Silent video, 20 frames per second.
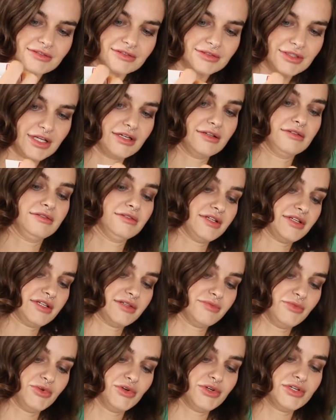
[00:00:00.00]

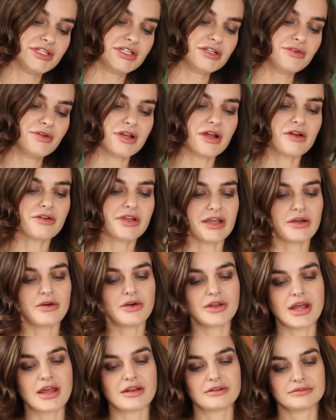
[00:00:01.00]
There's more to it. Okay,
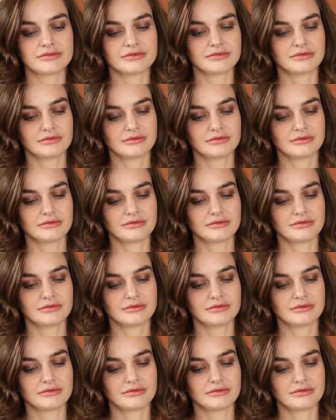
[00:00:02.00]
hold on.